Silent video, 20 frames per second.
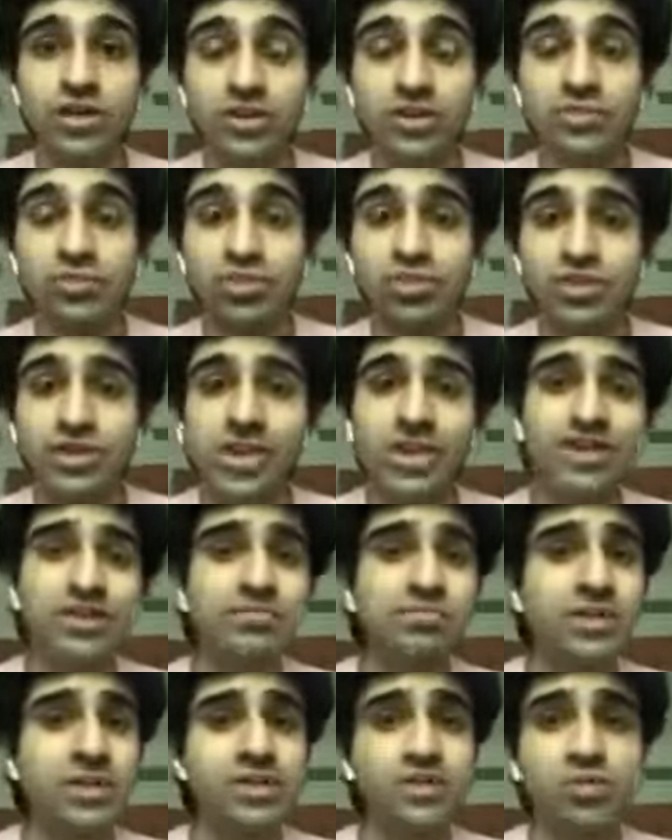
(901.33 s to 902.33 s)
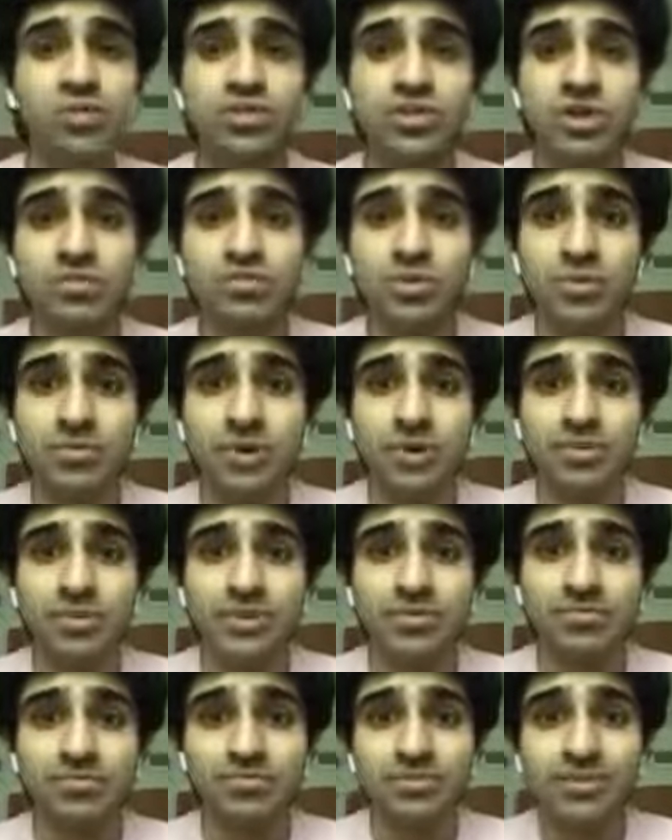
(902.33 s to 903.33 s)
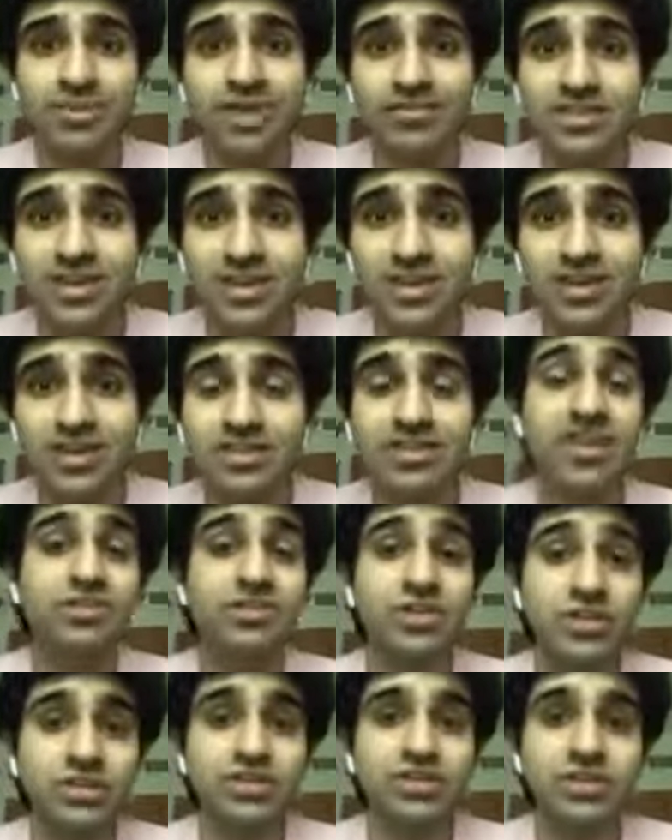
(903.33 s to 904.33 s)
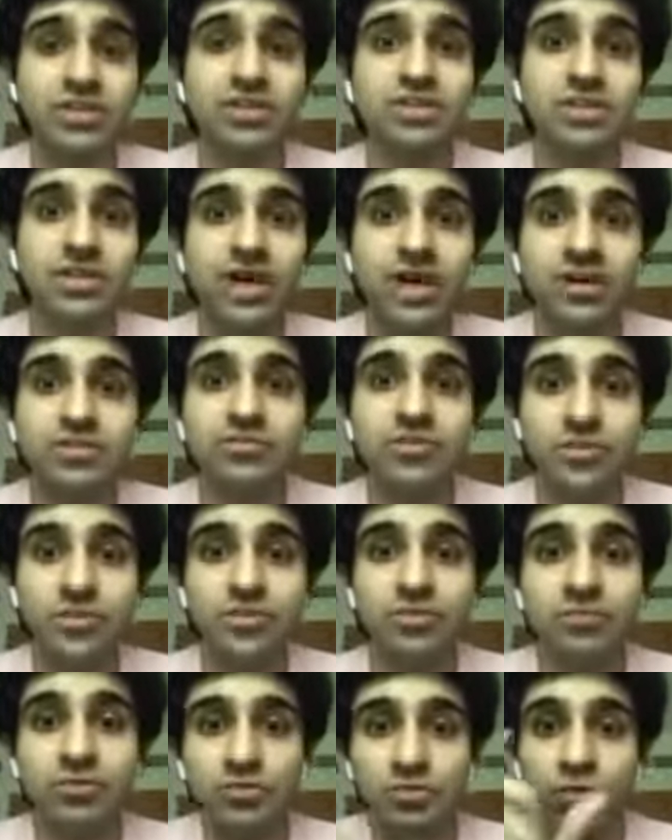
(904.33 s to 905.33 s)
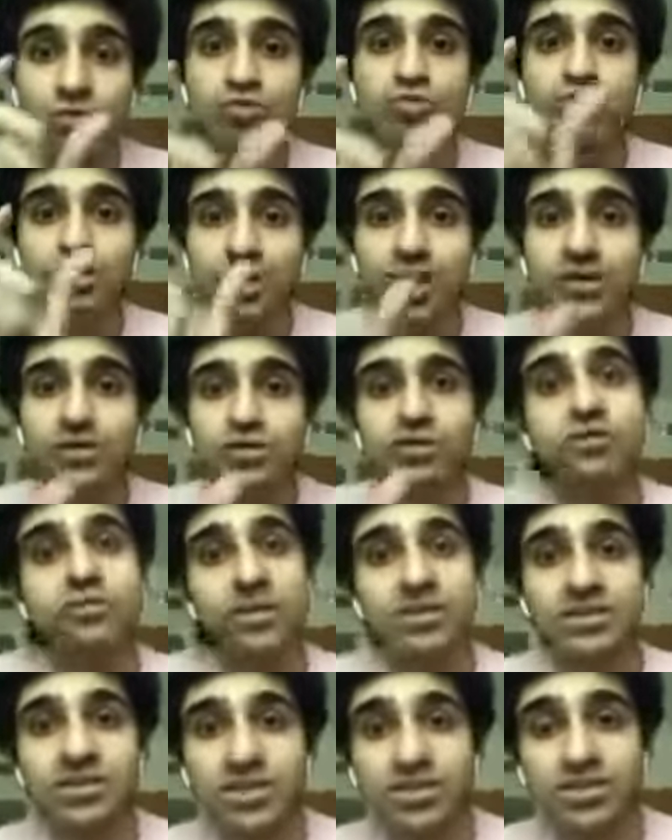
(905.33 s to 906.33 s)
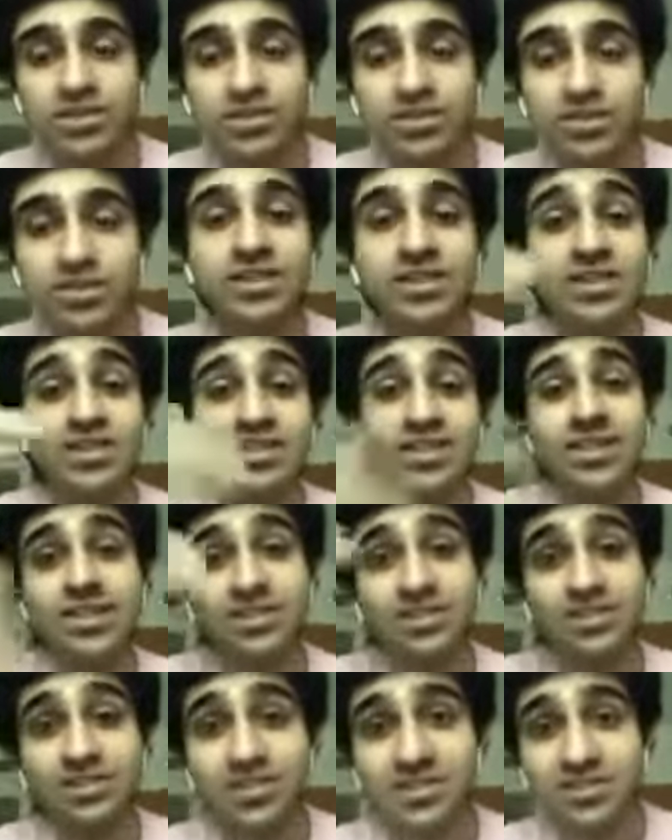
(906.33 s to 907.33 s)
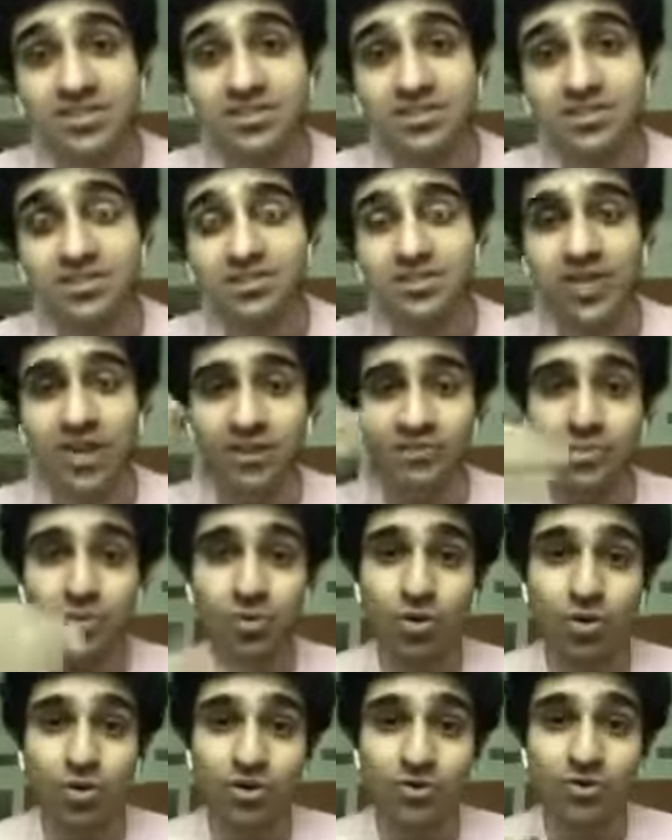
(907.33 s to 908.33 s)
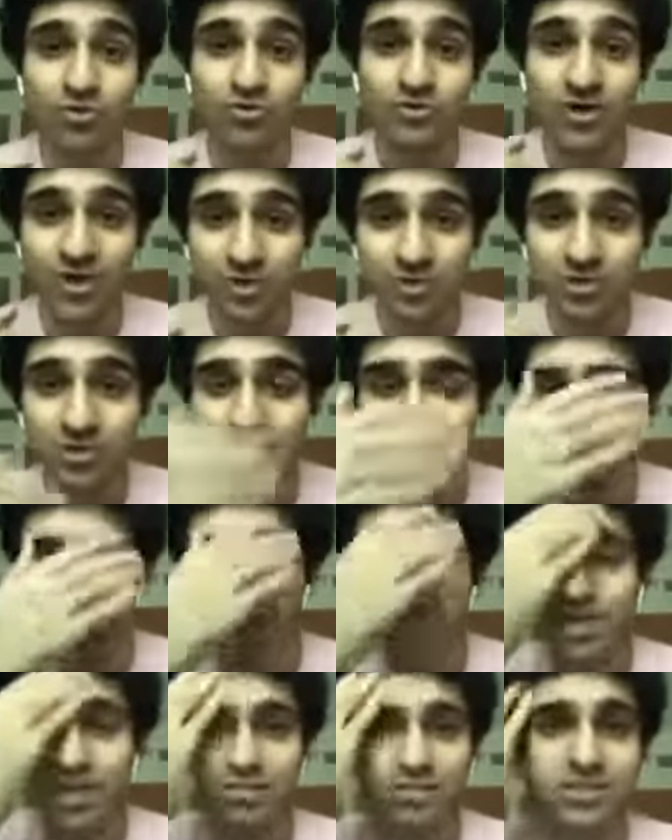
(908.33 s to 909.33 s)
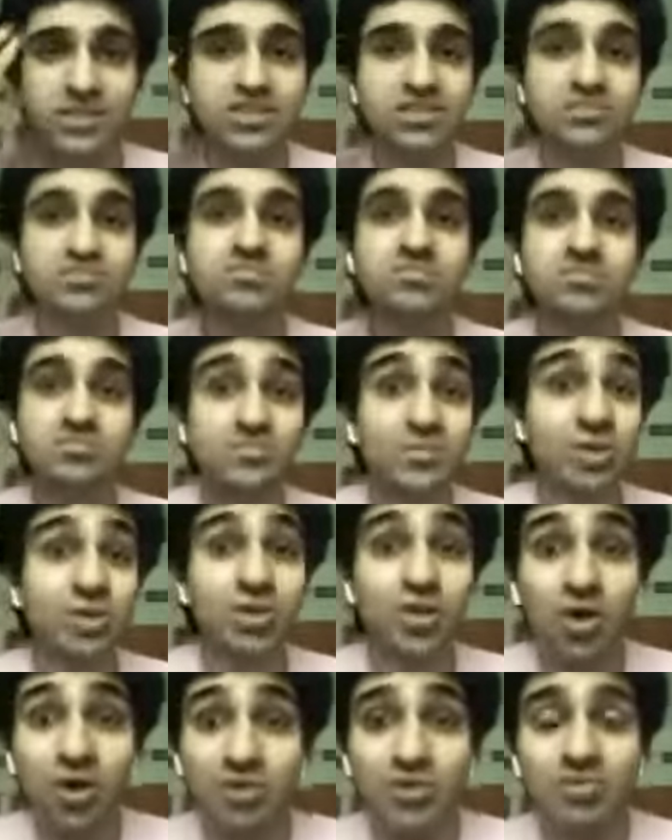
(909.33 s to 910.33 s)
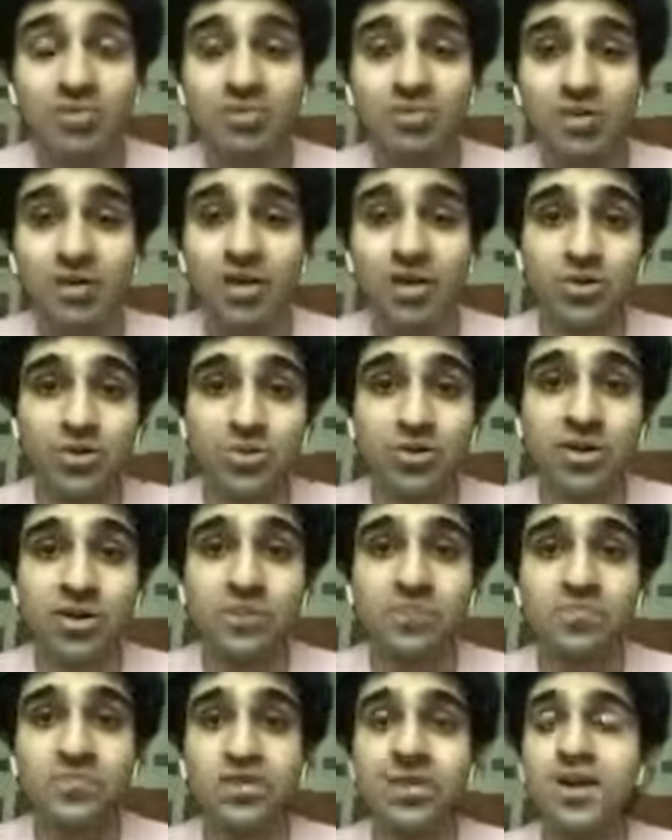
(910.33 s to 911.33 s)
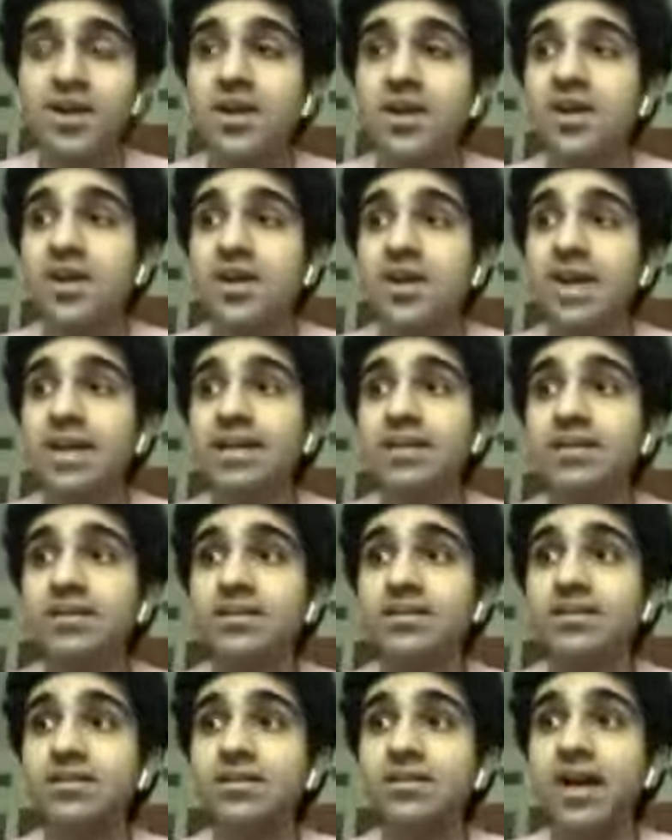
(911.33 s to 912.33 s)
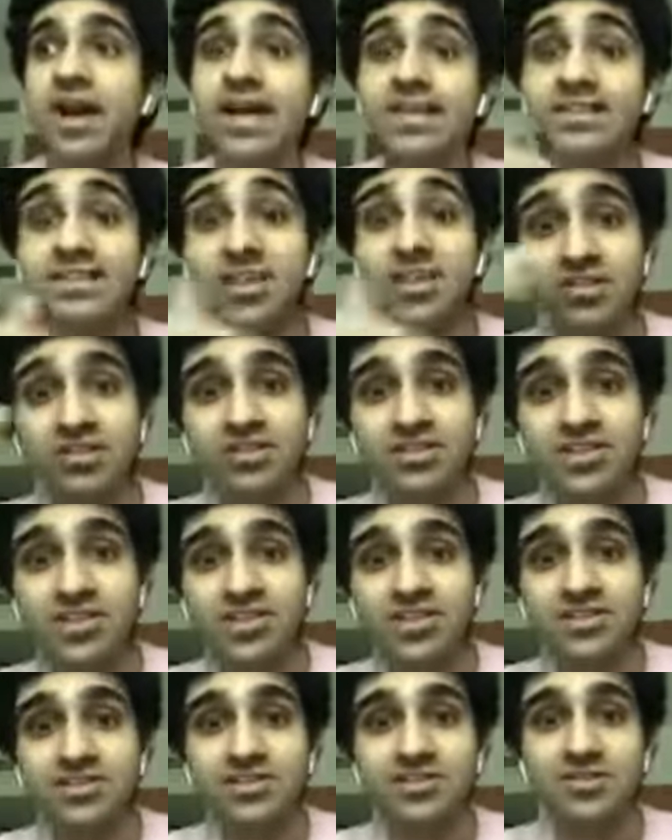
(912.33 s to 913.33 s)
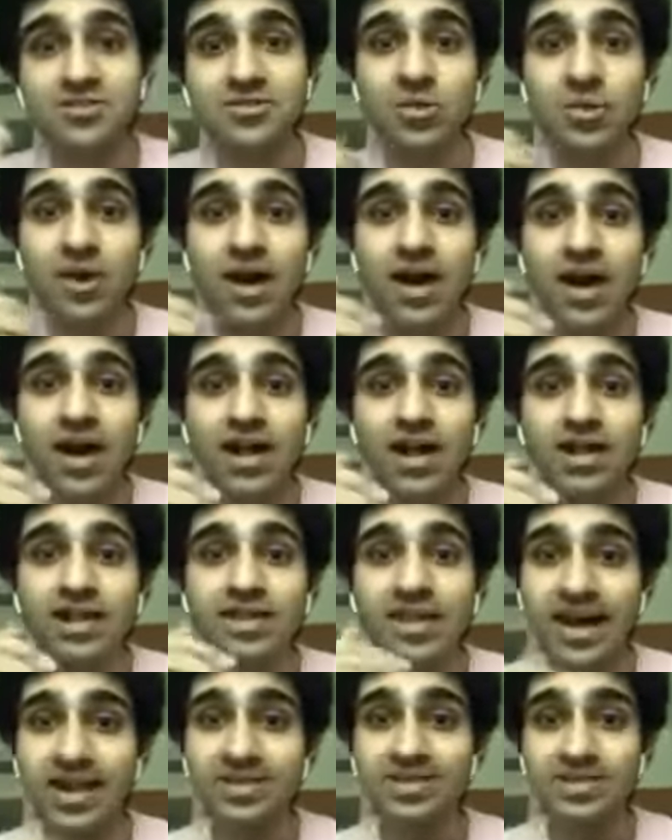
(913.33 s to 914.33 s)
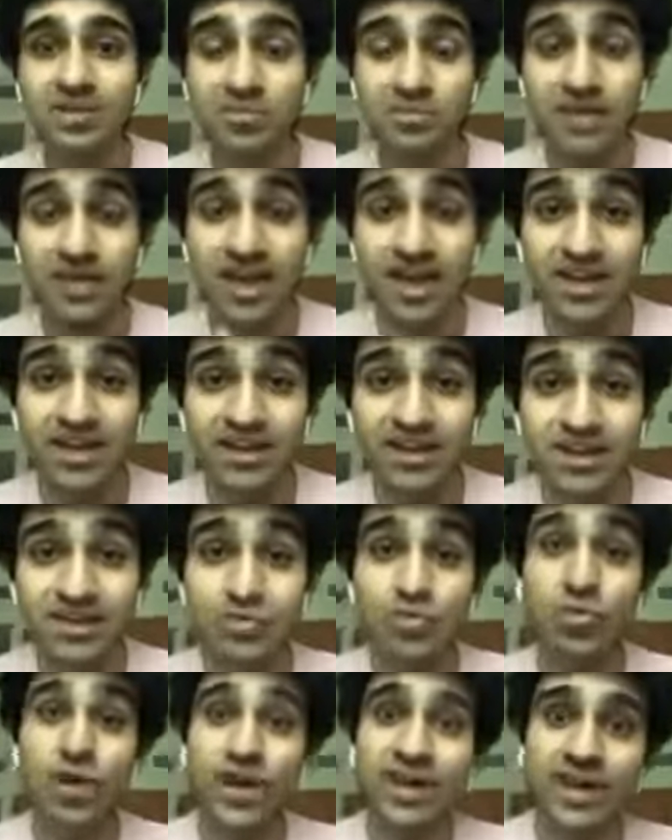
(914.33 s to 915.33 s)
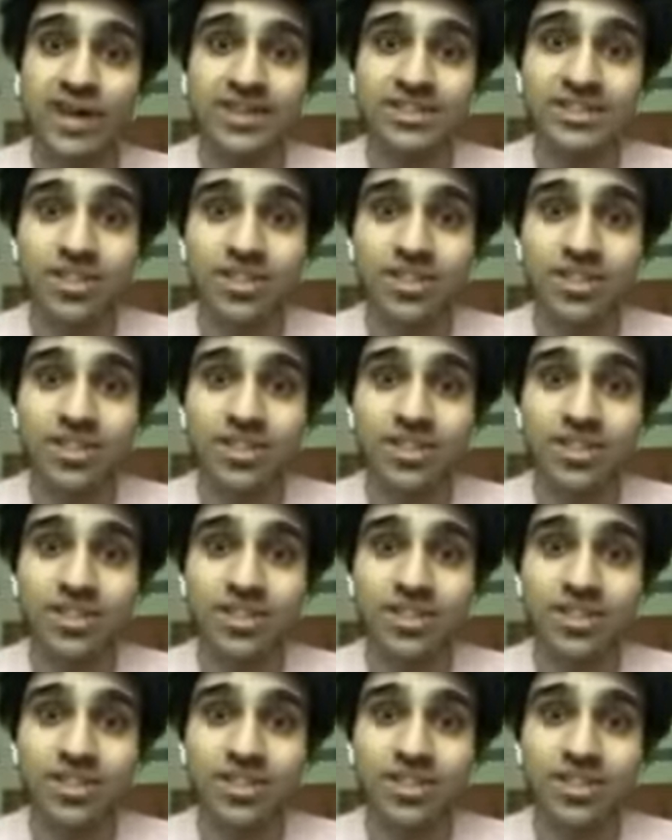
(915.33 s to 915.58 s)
postgrad, it goes up to maybe 7 years, 6.5 years before you start your specialization, and then it's another 3 years. And if you want to do a fellowship, which nowadays a lot of people are doing, it adds another 3 years. So that is something I realized when I